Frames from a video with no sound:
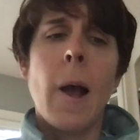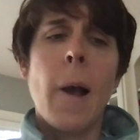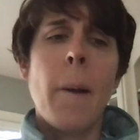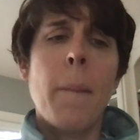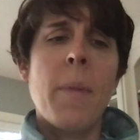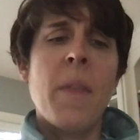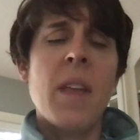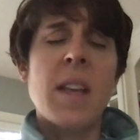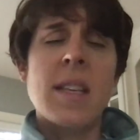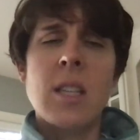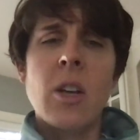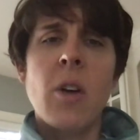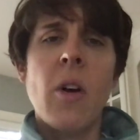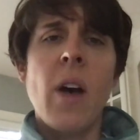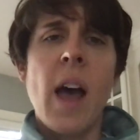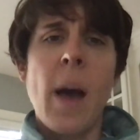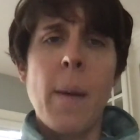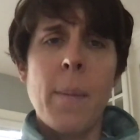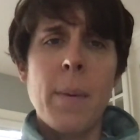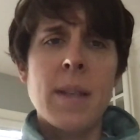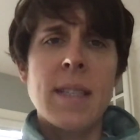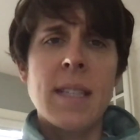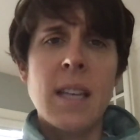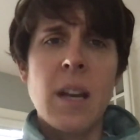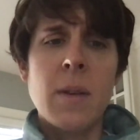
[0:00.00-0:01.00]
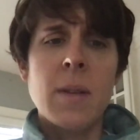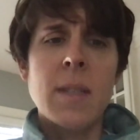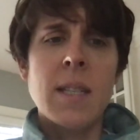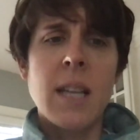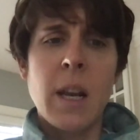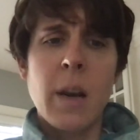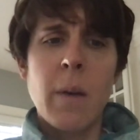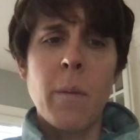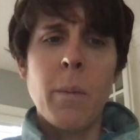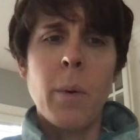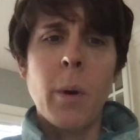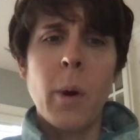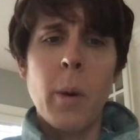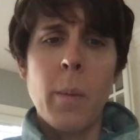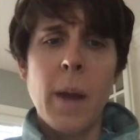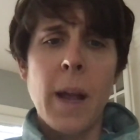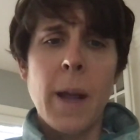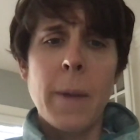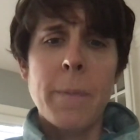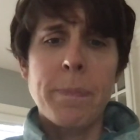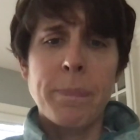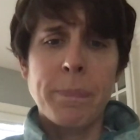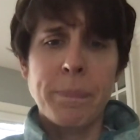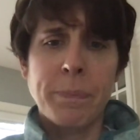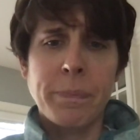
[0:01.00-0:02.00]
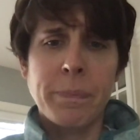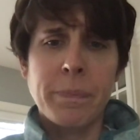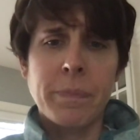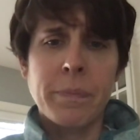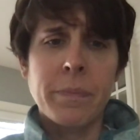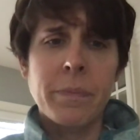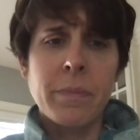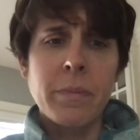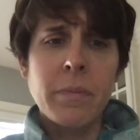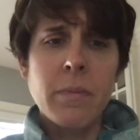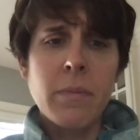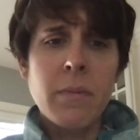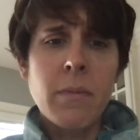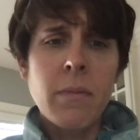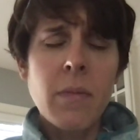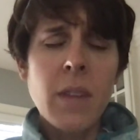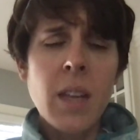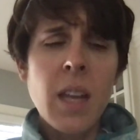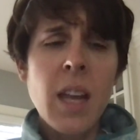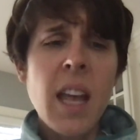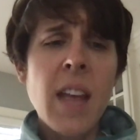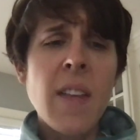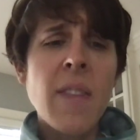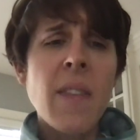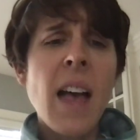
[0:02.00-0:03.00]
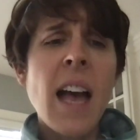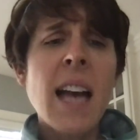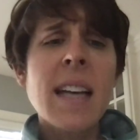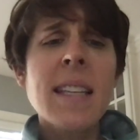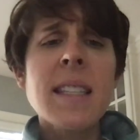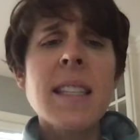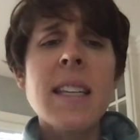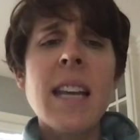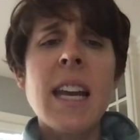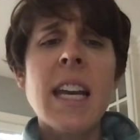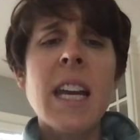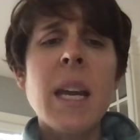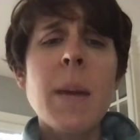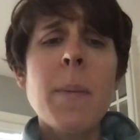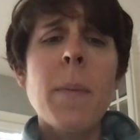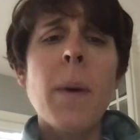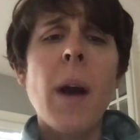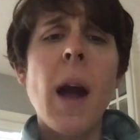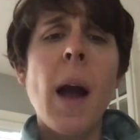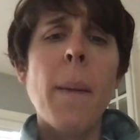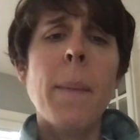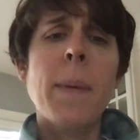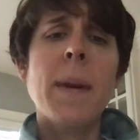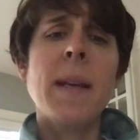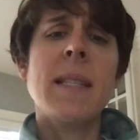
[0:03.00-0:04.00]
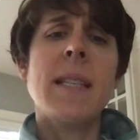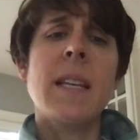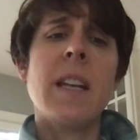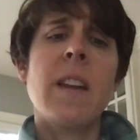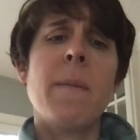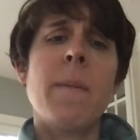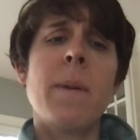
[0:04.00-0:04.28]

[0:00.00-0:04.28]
This all happens outside of probate. And lastly, any properties that have